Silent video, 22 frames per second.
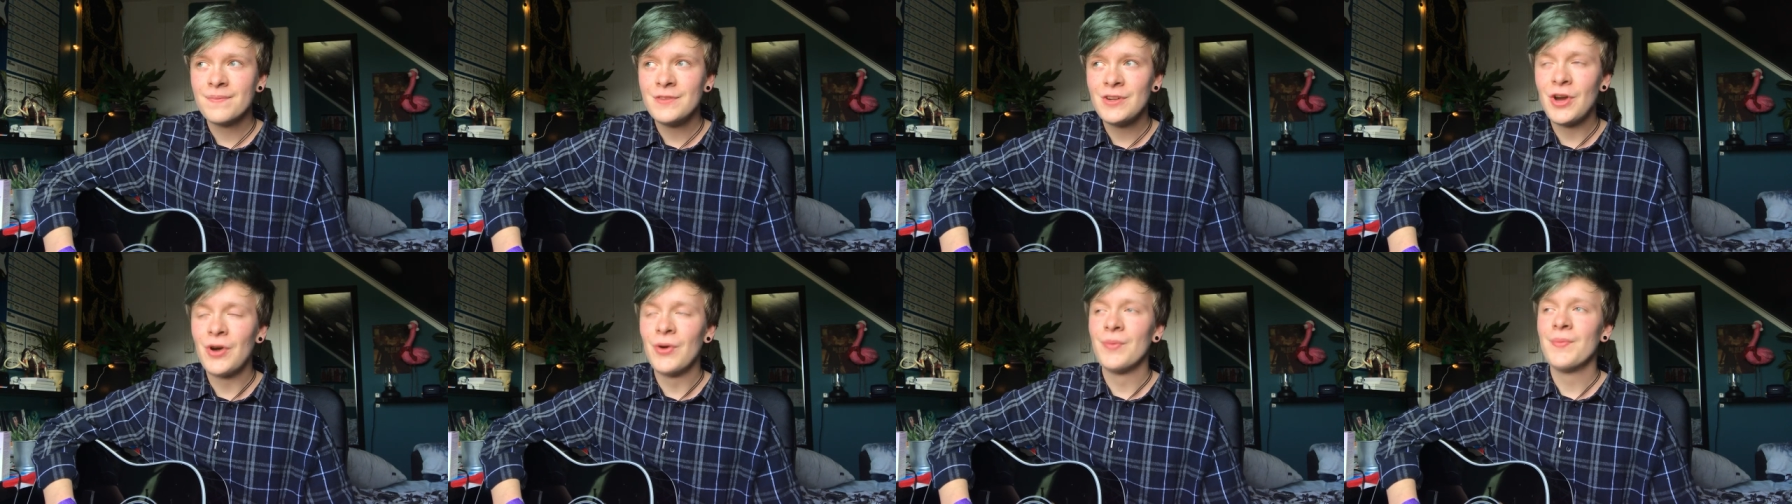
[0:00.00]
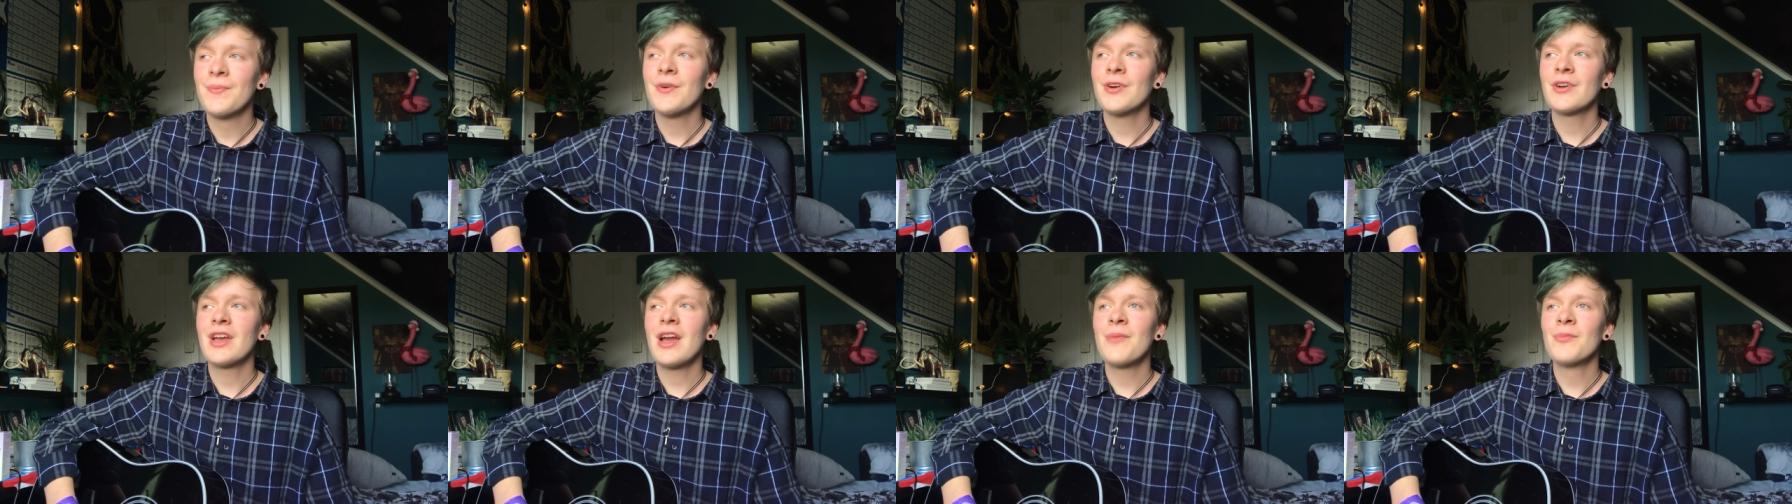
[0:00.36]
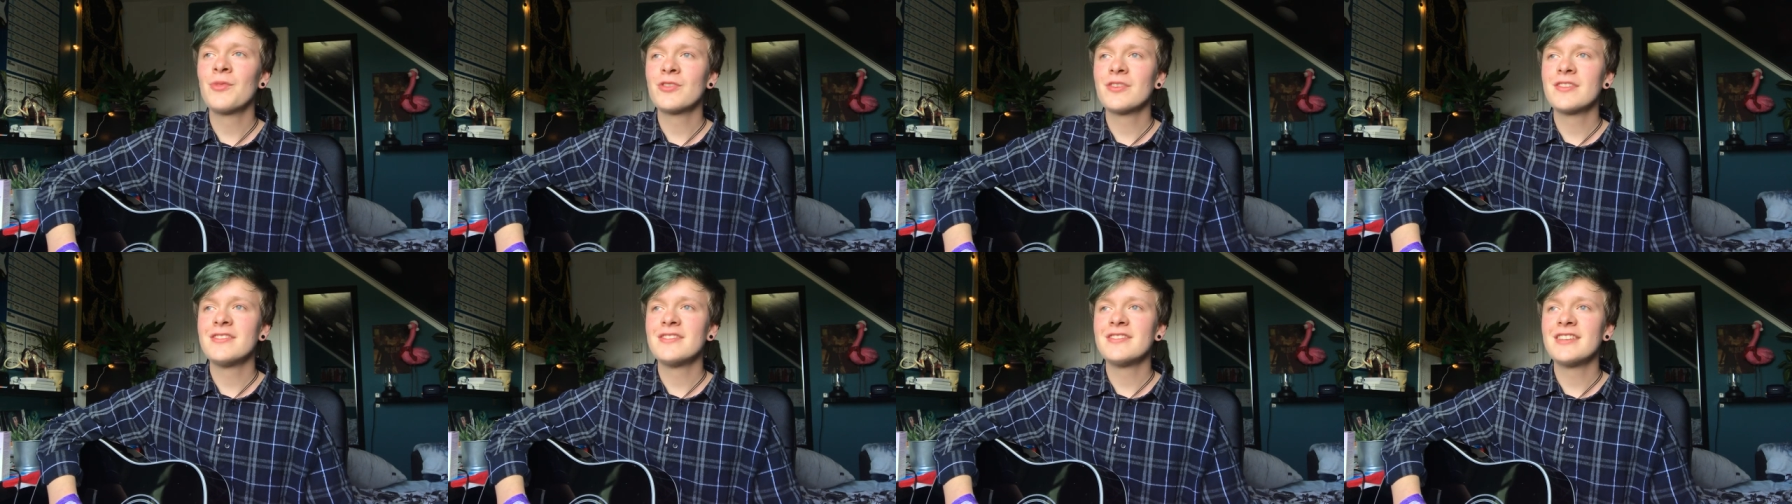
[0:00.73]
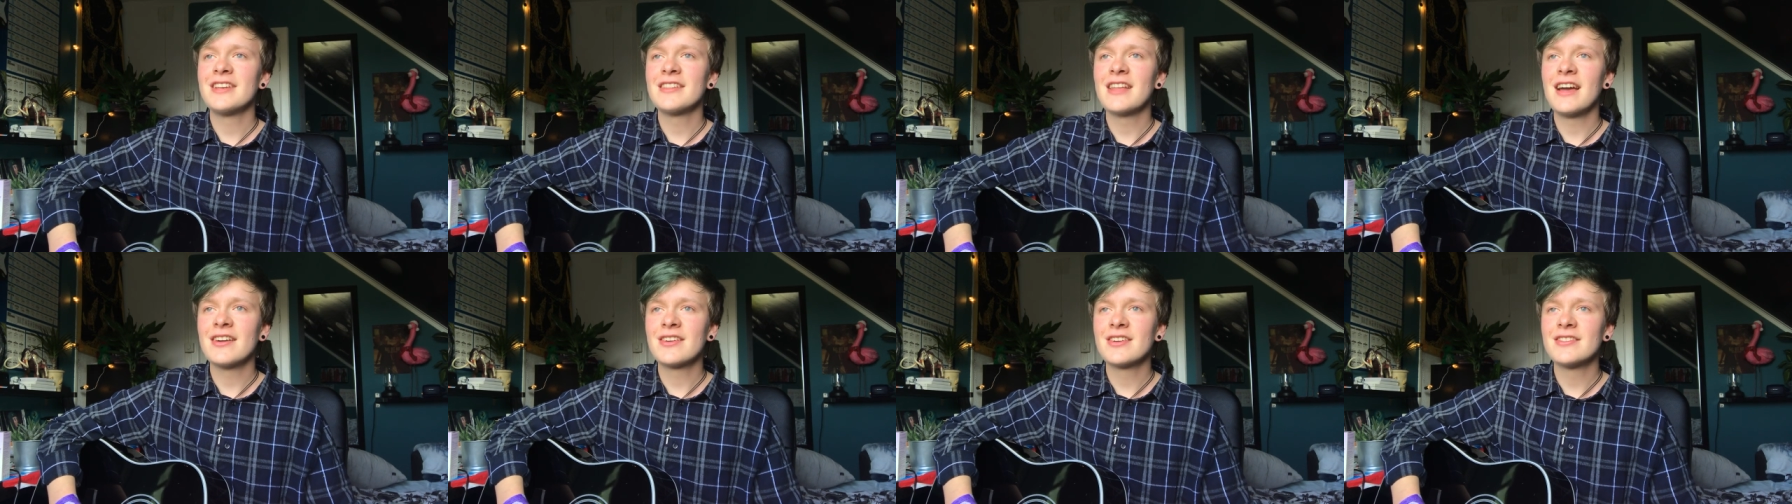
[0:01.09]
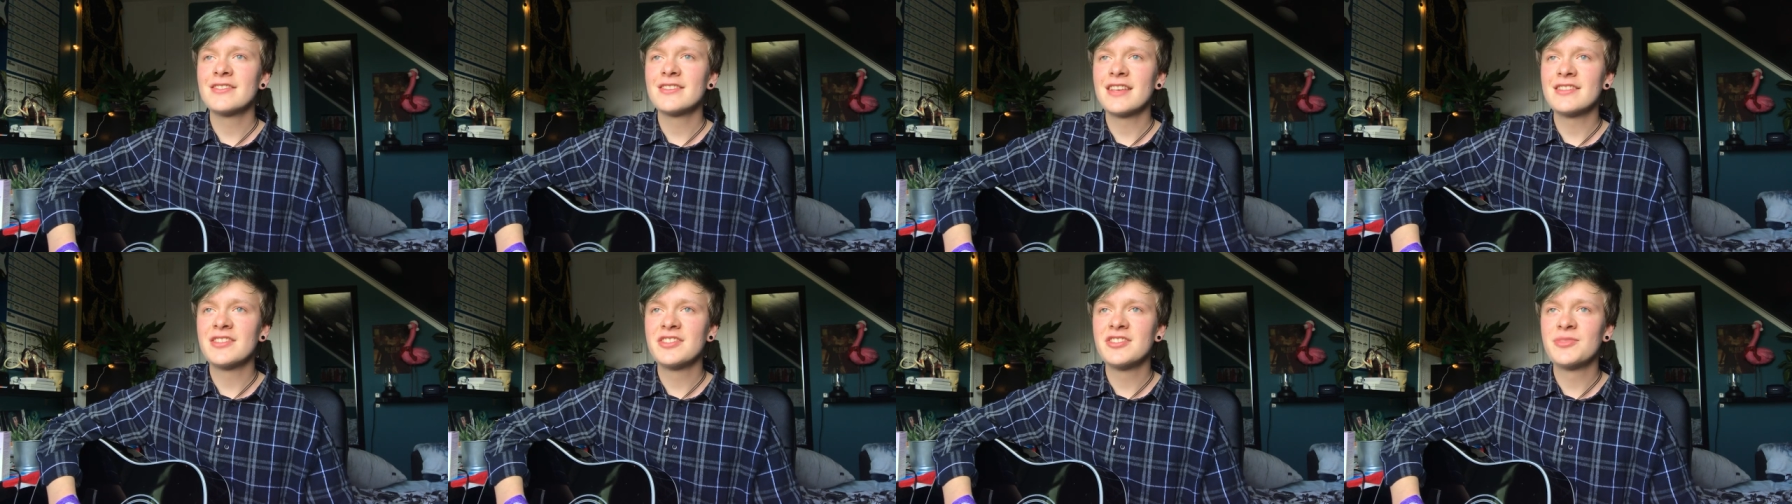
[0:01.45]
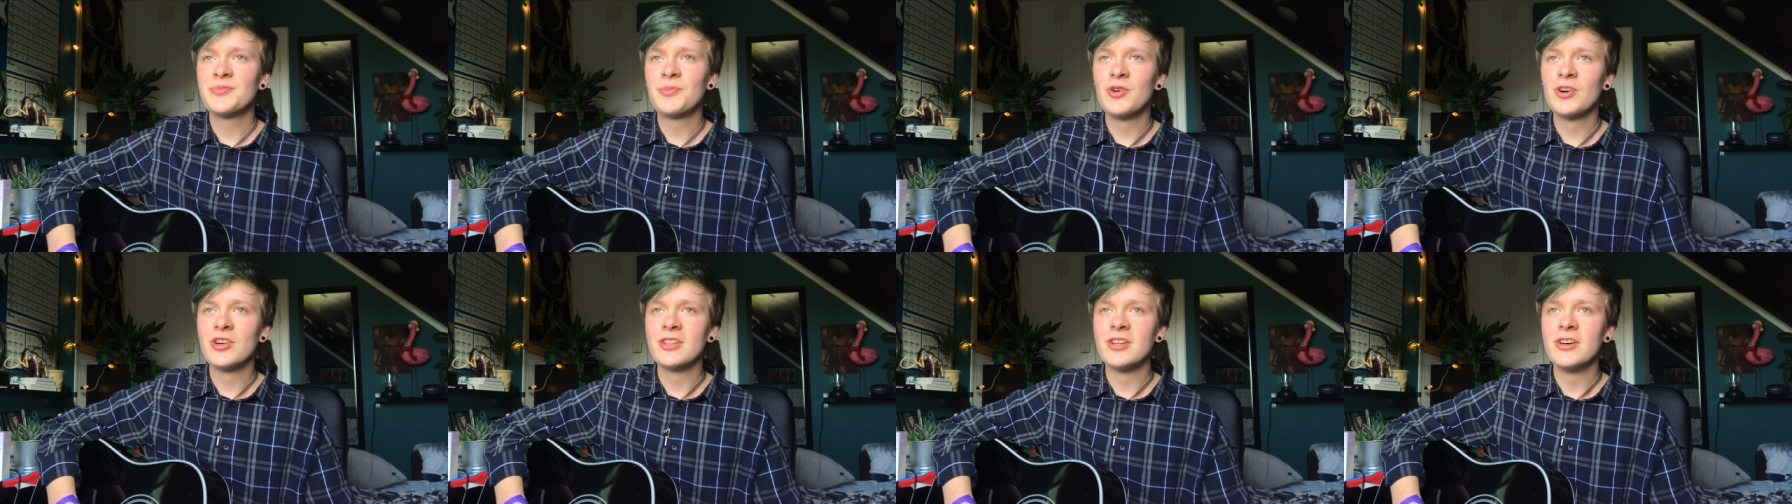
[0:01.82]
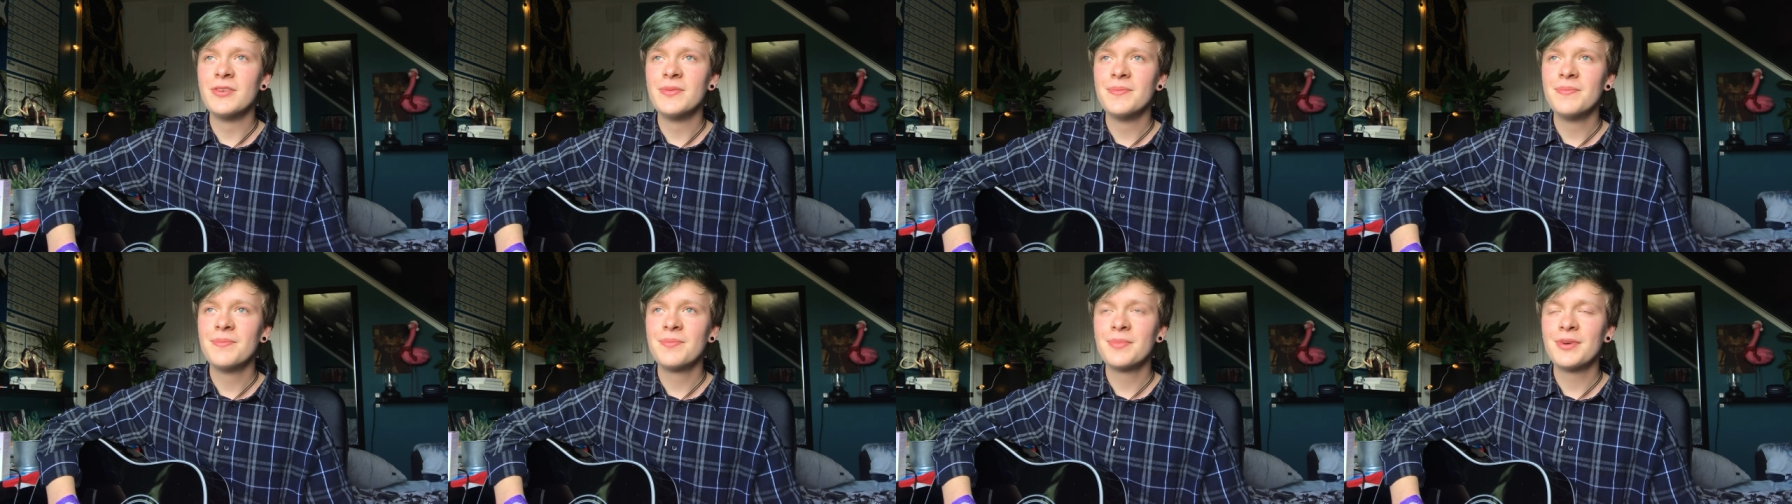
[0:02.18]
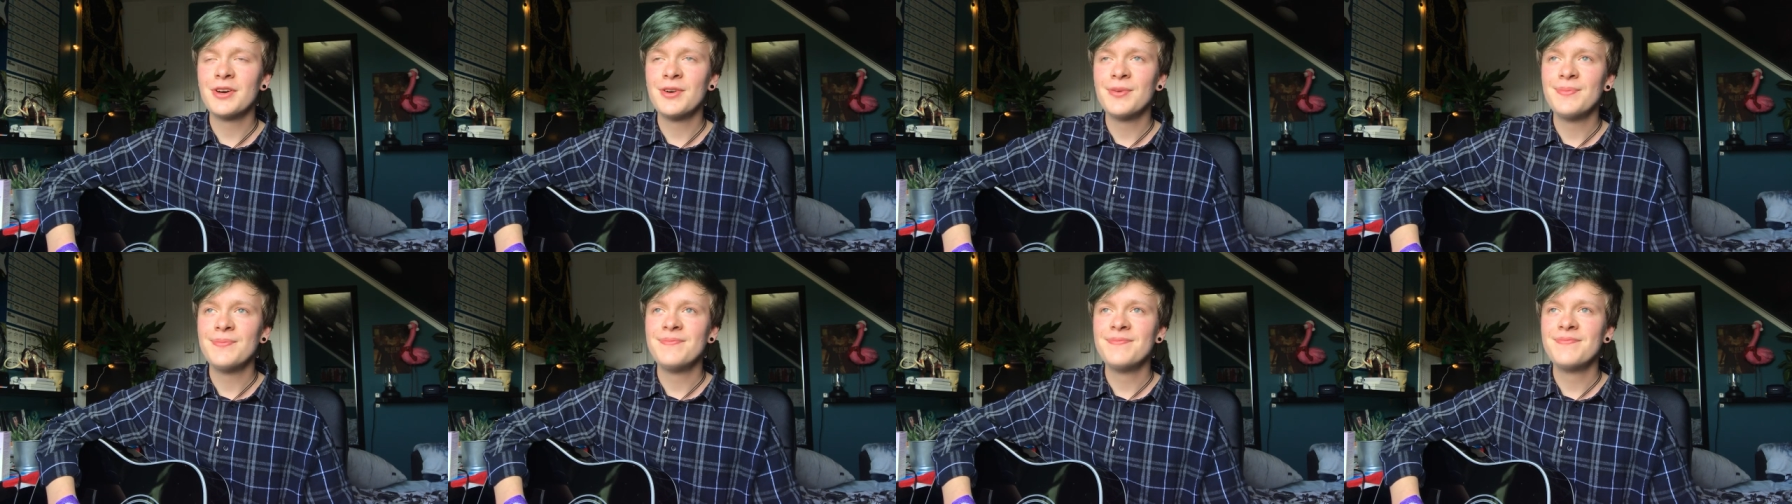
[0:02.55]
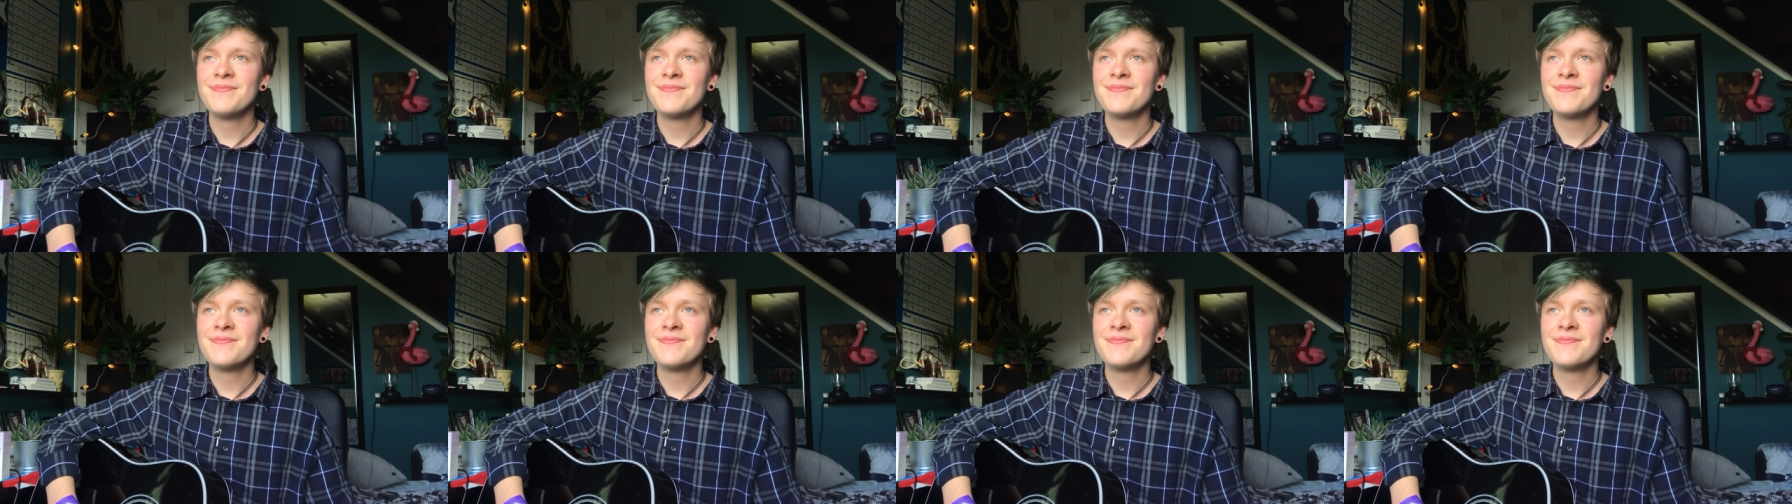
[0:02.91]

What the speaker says: No, okay, I'm not going to say that because that's a spoiler, but